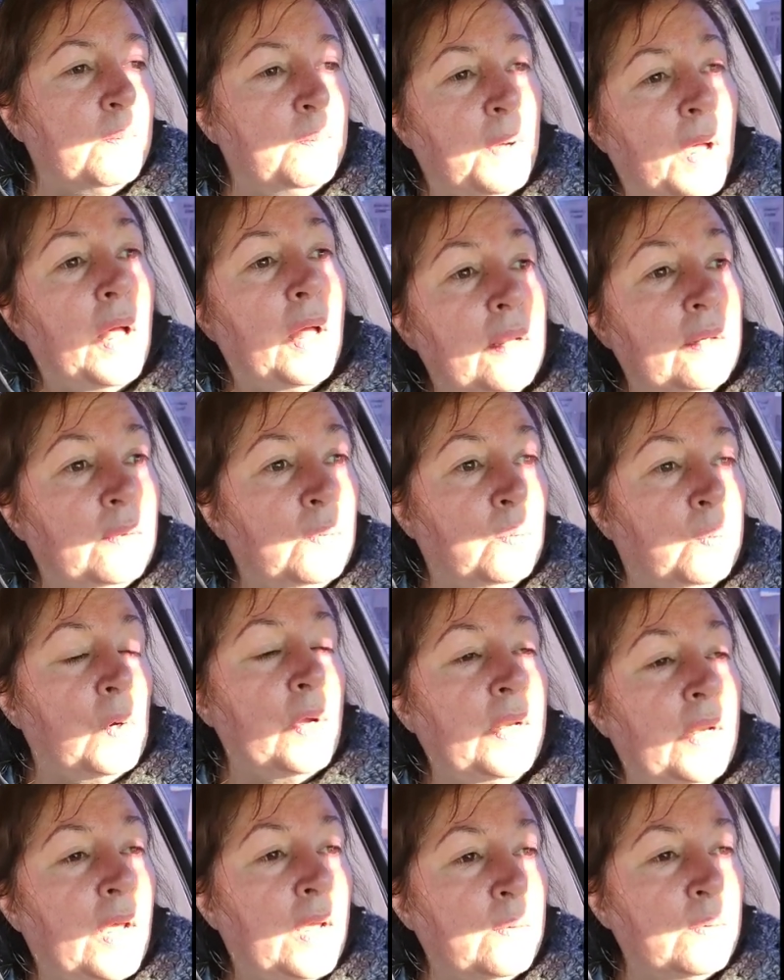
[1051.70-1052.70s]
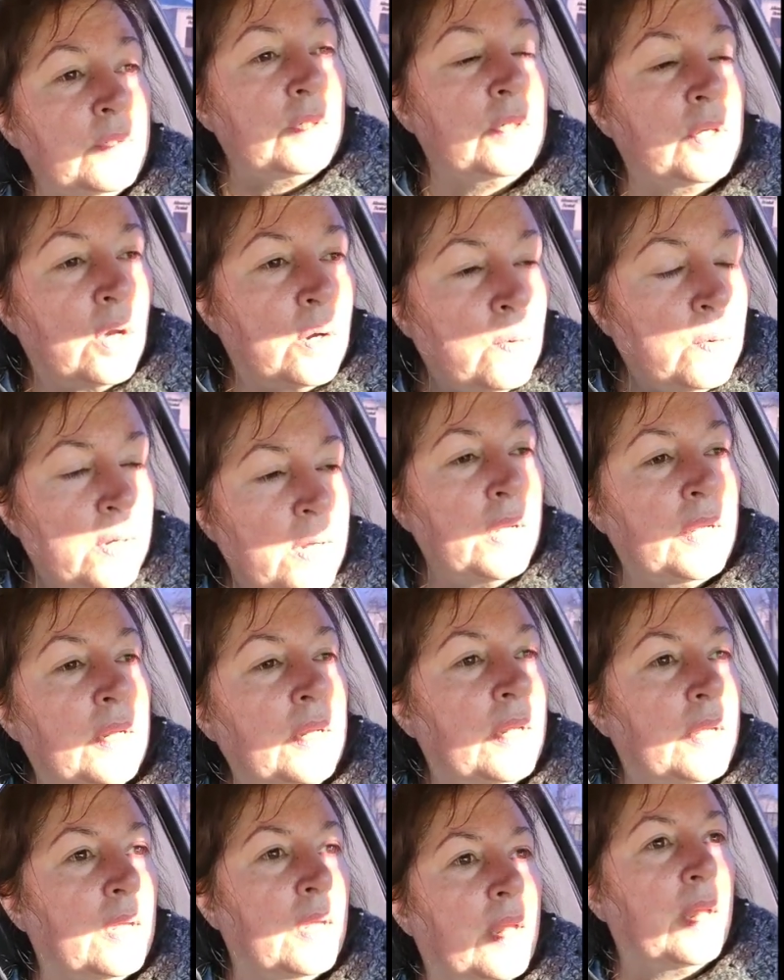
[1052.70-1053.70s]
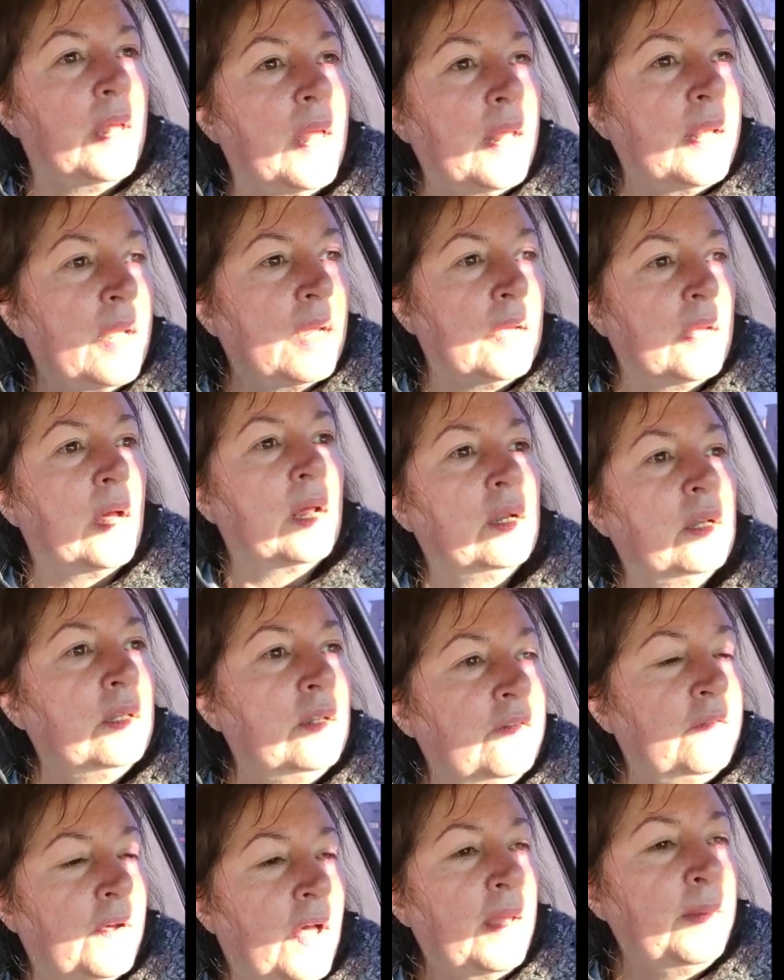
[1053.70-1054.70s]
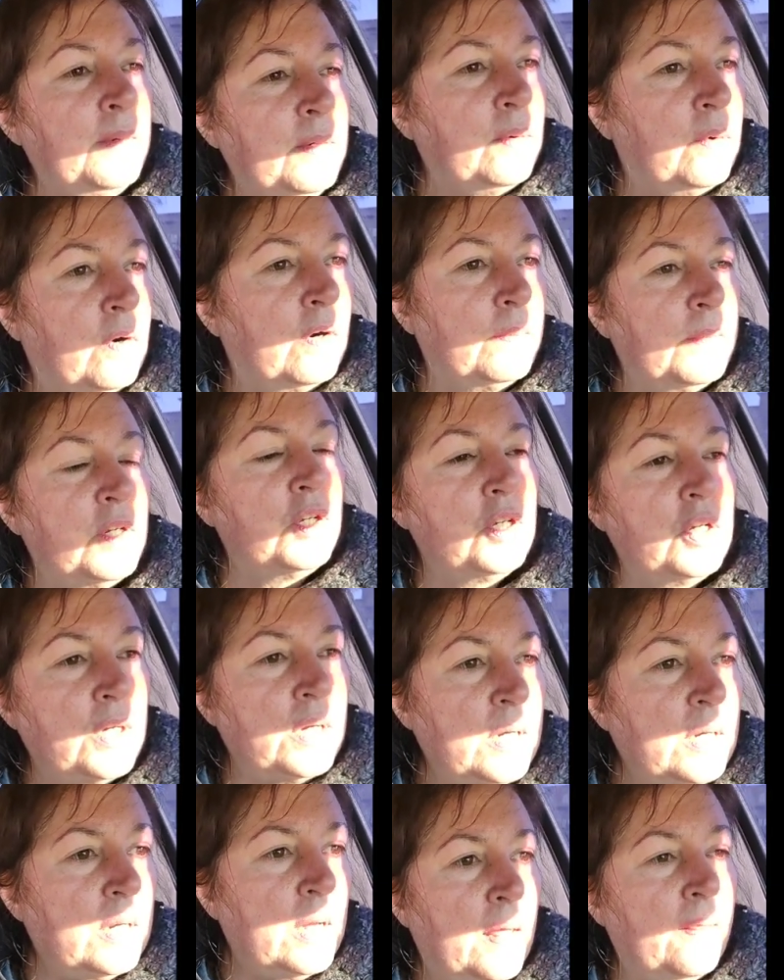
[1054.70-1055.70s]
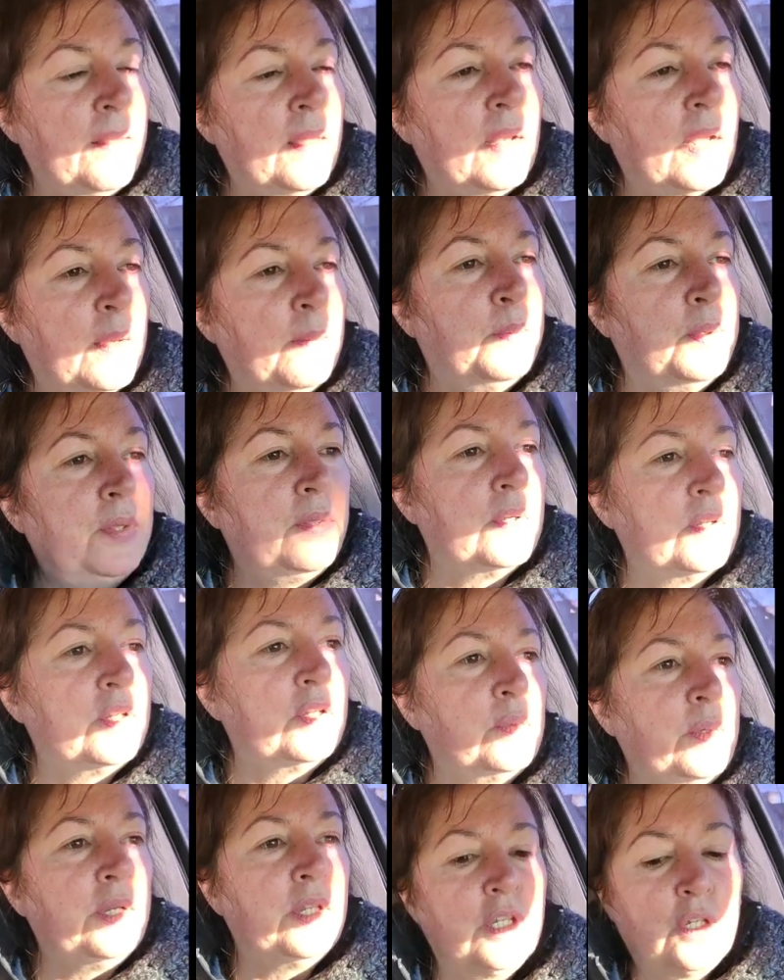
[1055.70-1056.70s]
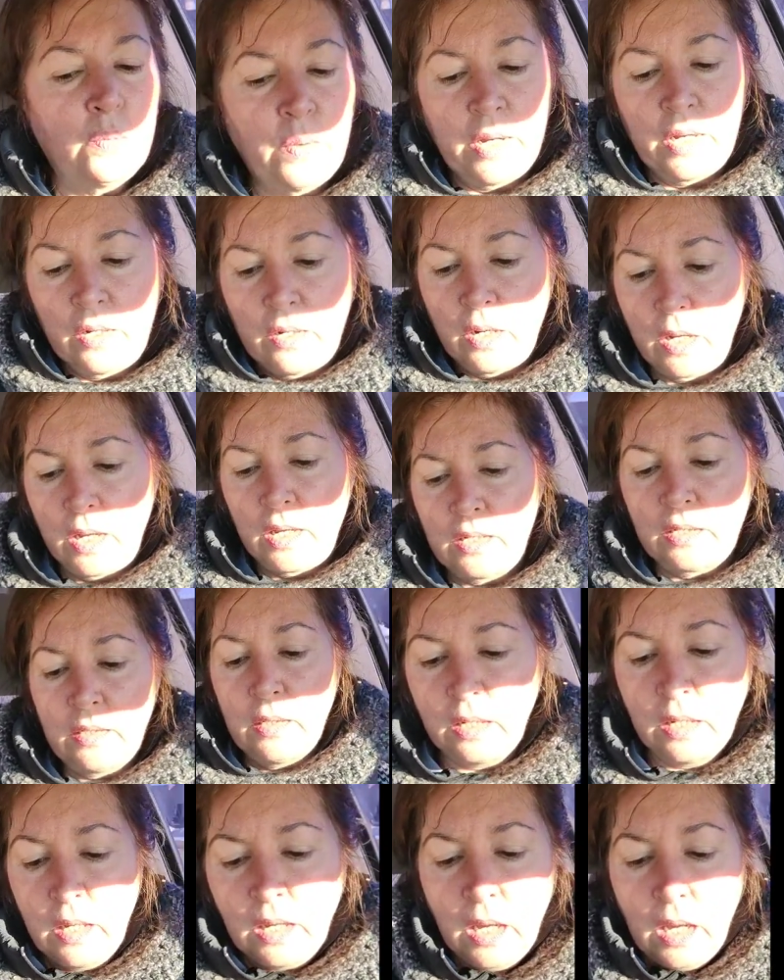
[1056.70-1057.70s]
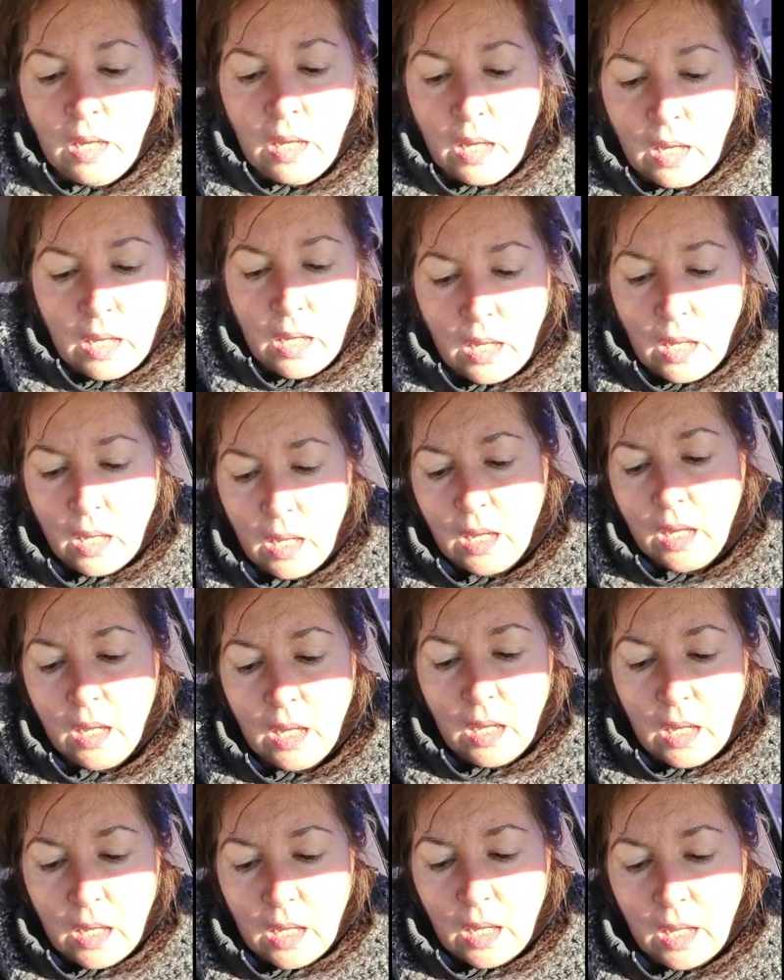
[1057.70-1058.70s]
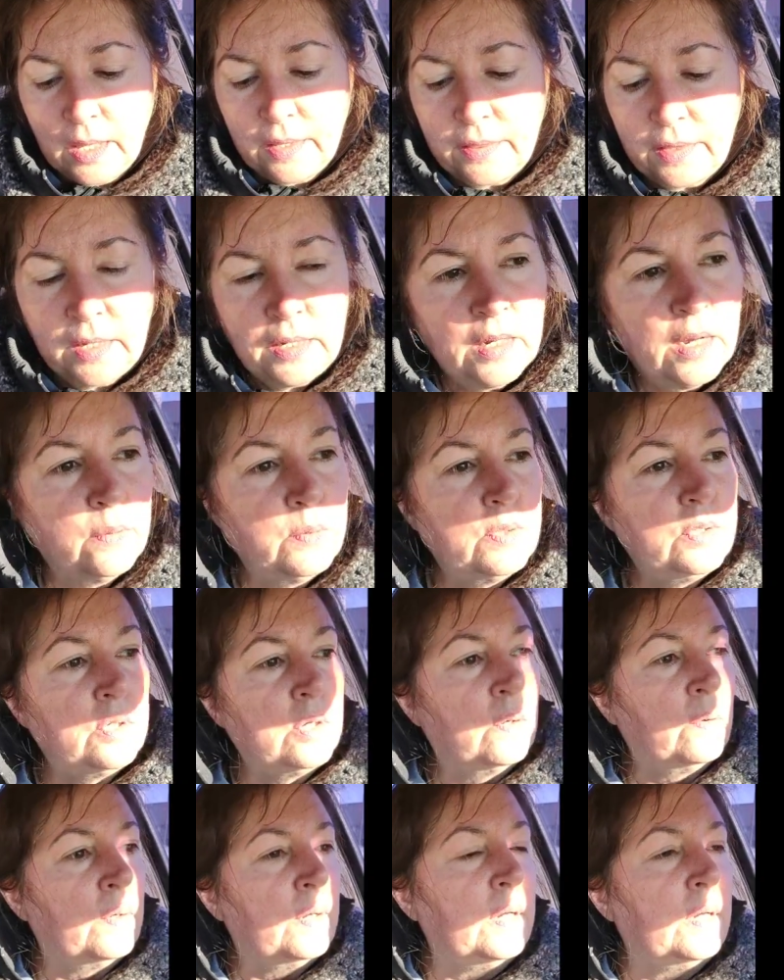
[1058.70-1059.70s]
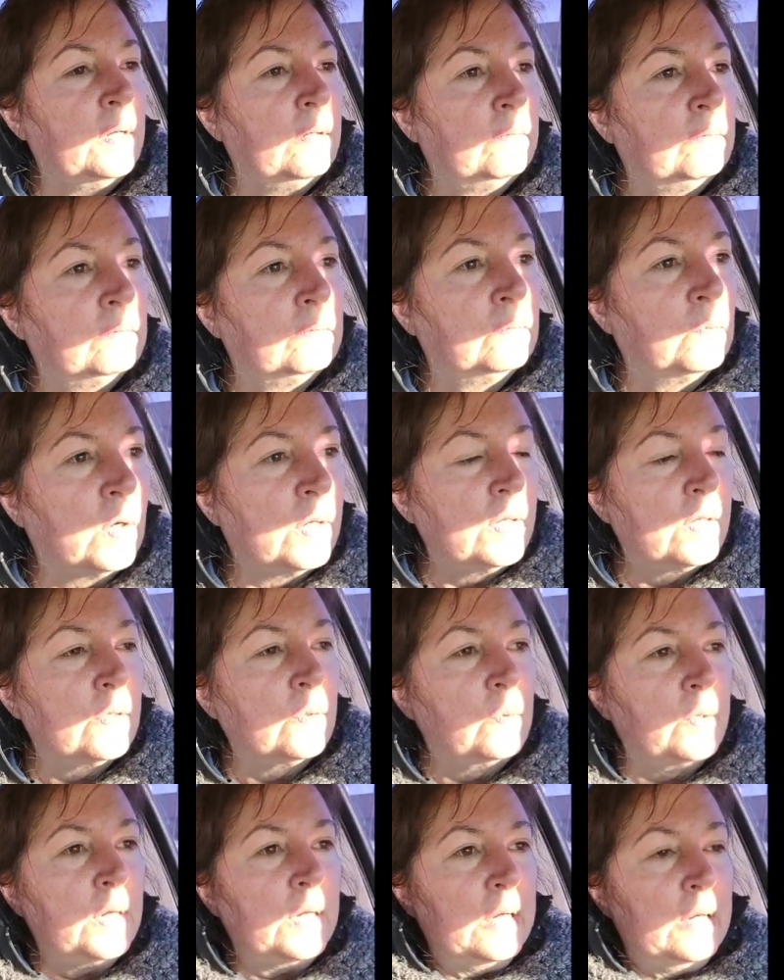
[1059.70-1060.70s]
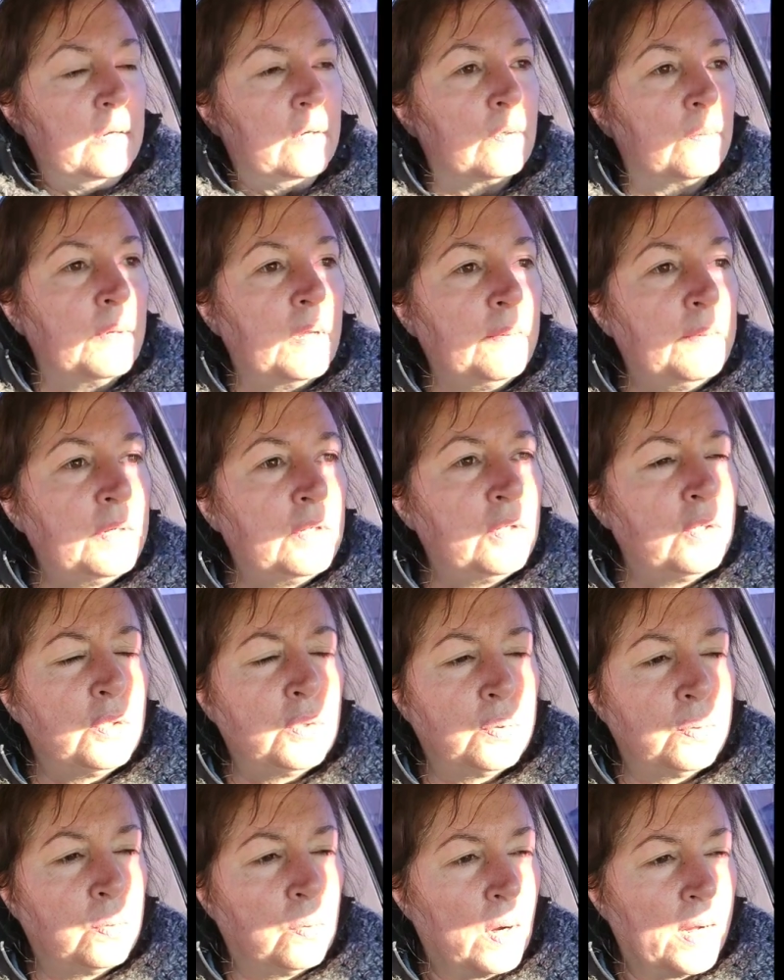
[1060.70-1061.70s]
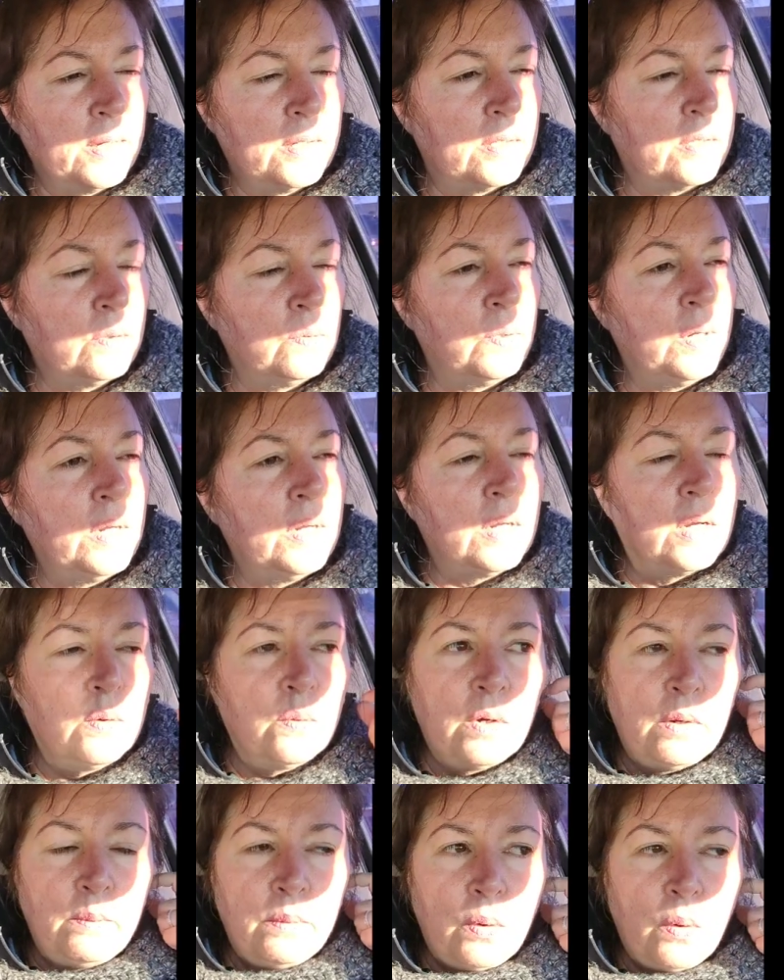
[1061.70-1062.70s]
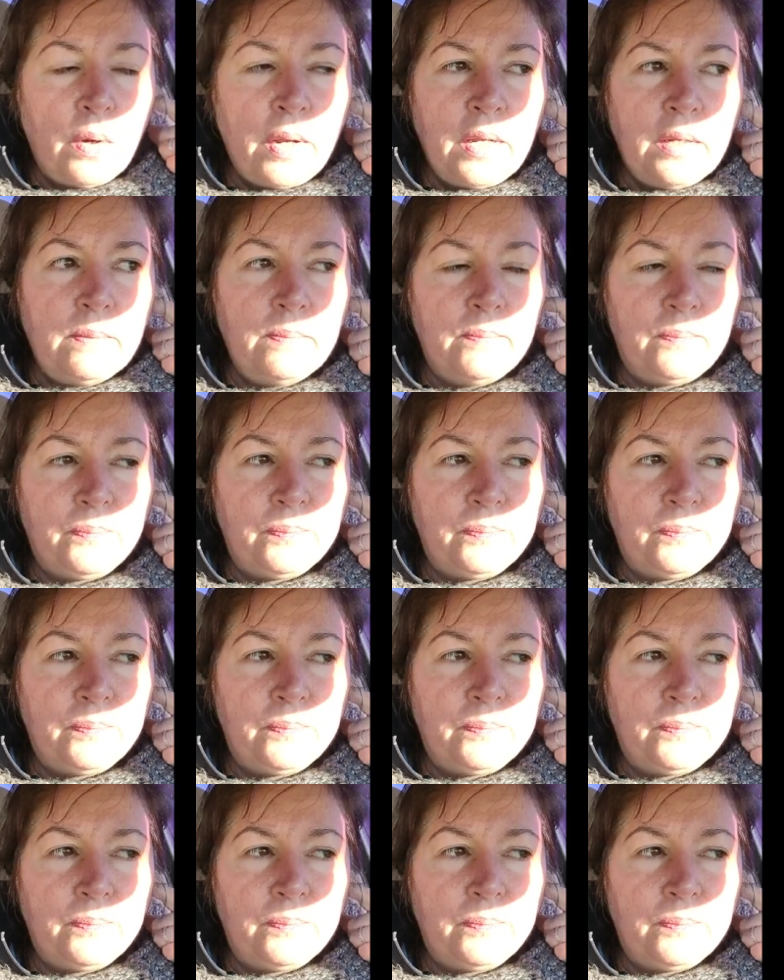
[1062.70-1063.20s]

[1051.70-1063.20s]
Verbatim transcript: But when I was going, and I got on the Vibe Core machine, and then I put the Sweet Sweat on, I think I was going once a week, or maybe twice a week at one point.